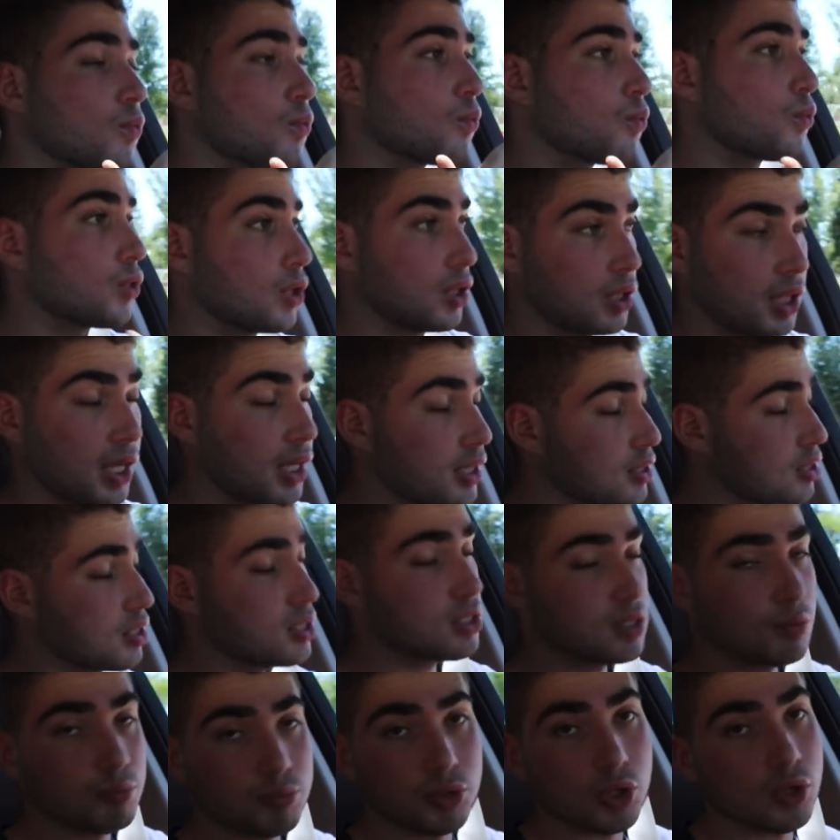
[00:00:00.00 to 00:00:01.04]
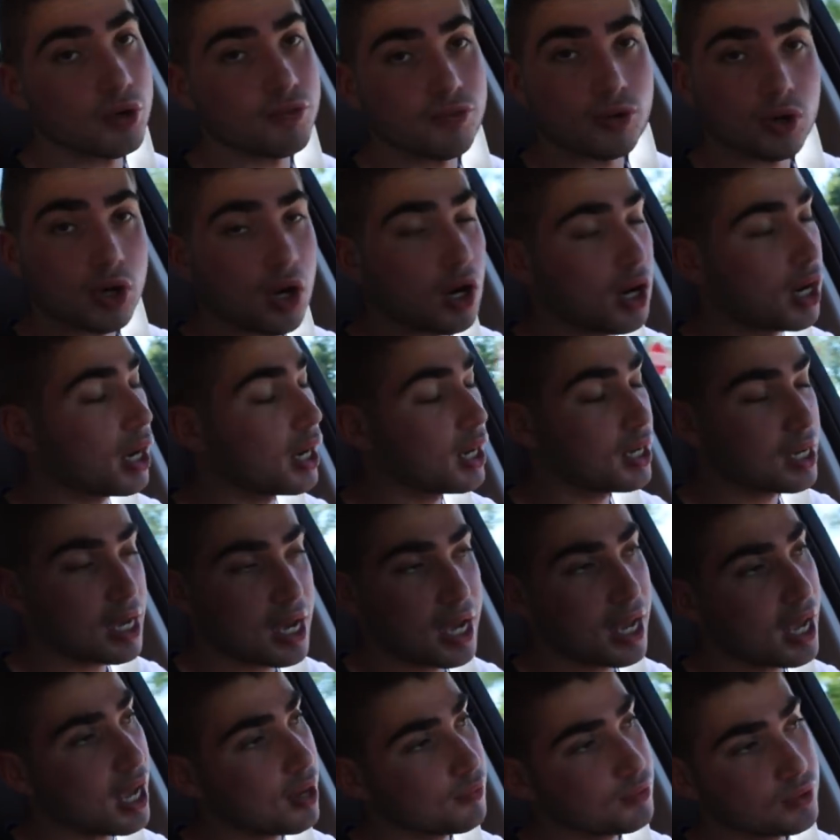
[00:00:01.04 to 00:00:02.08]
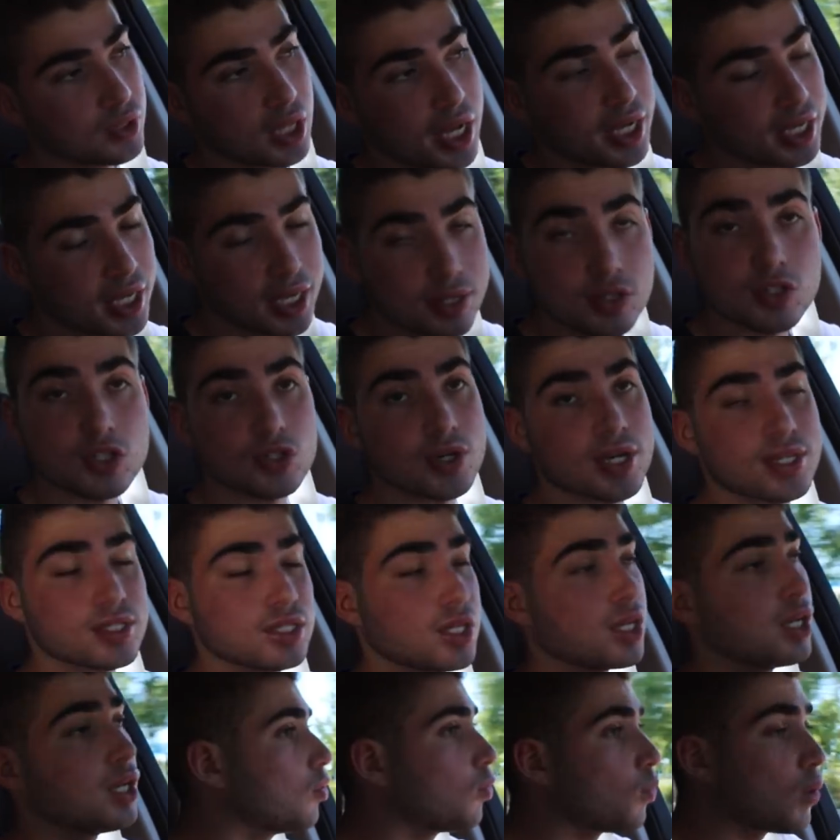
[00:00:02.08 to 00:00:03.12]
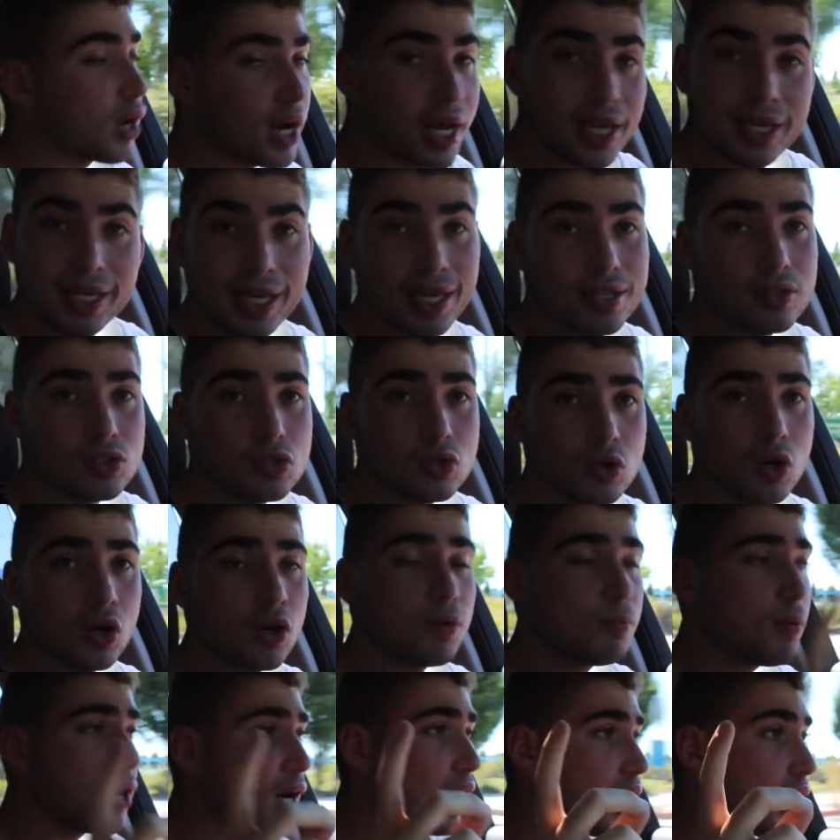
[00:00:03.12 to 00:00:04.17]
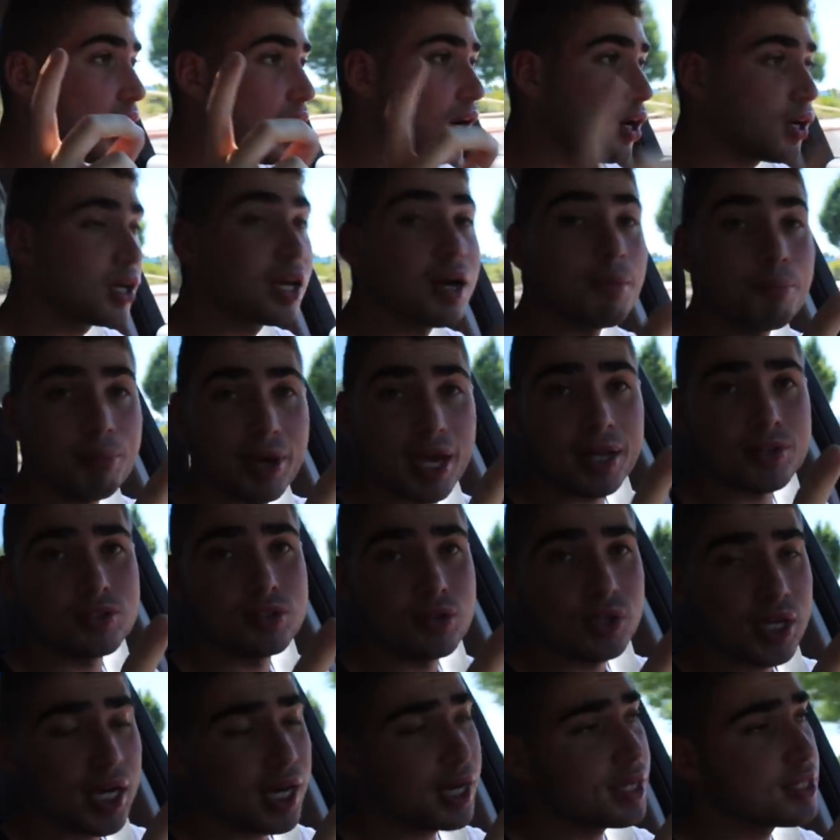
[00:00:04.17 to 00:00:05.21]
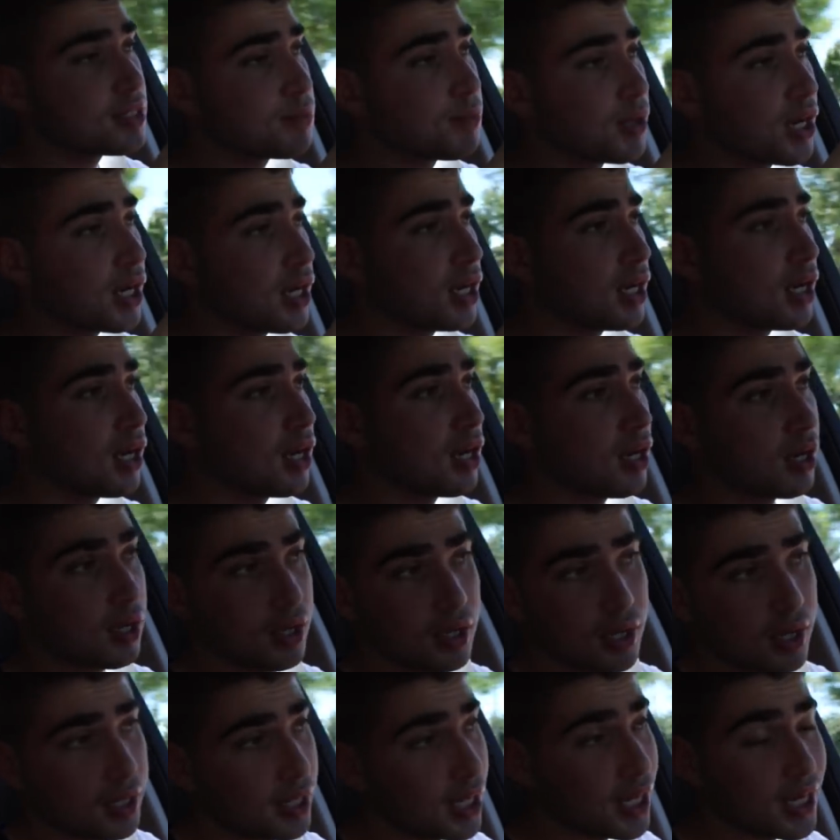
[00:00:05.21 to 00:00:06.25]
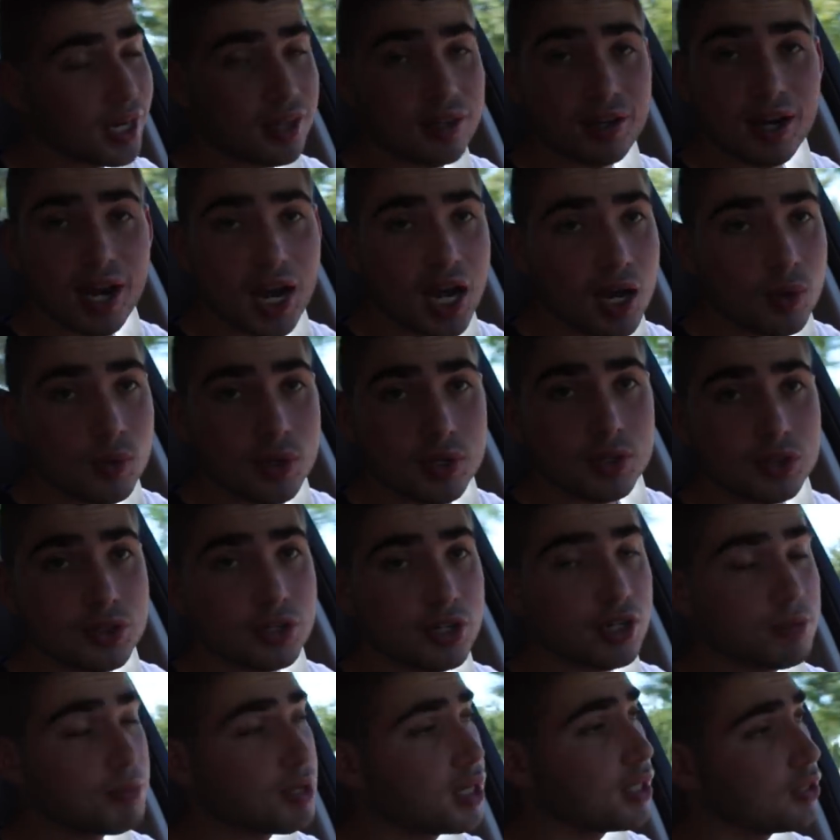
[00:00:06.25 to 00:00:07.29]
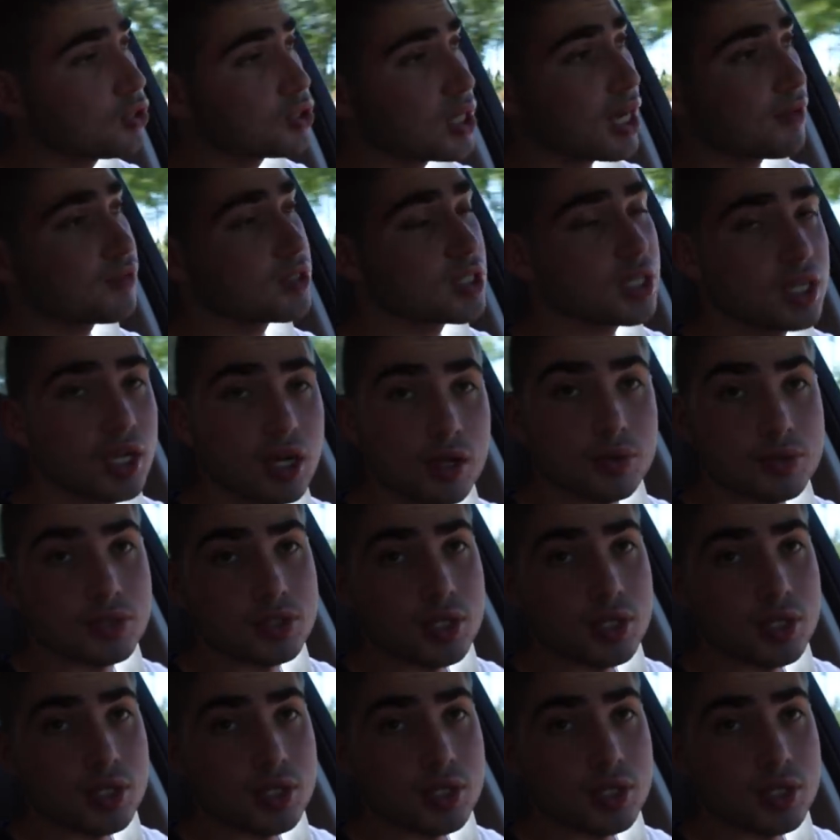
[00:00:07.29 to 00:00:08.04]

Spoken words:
Really, it's a beautiful car. I can't stress it. When I get to him, I'll cut back to you guys. But I got another hour and 30 minute drive to go.